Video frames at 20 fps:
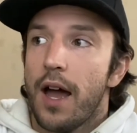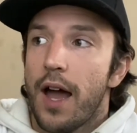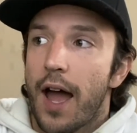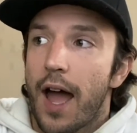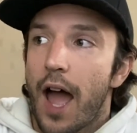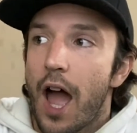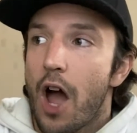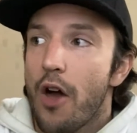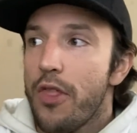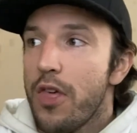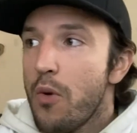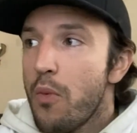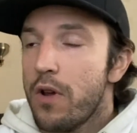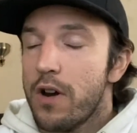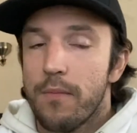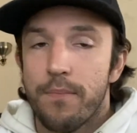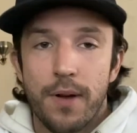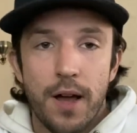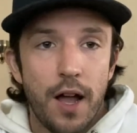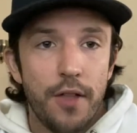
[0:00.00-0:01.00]
How we went
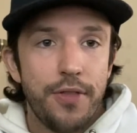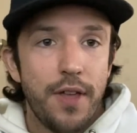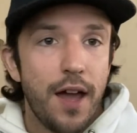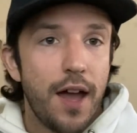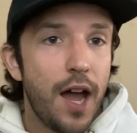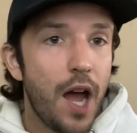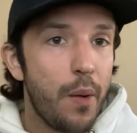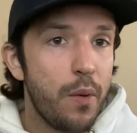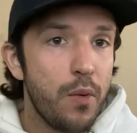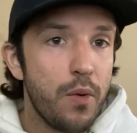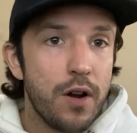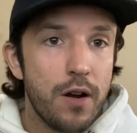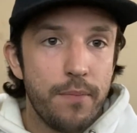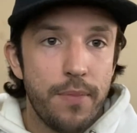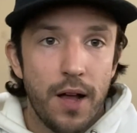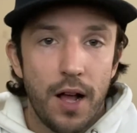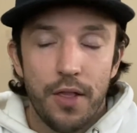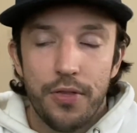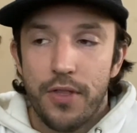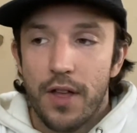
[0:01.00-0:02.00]
about
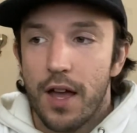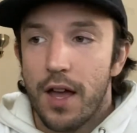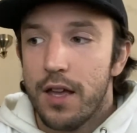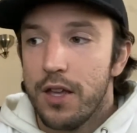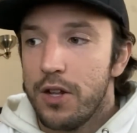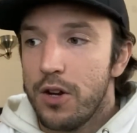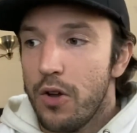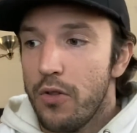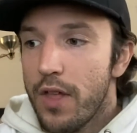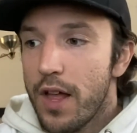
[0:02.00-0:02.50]
that, you know,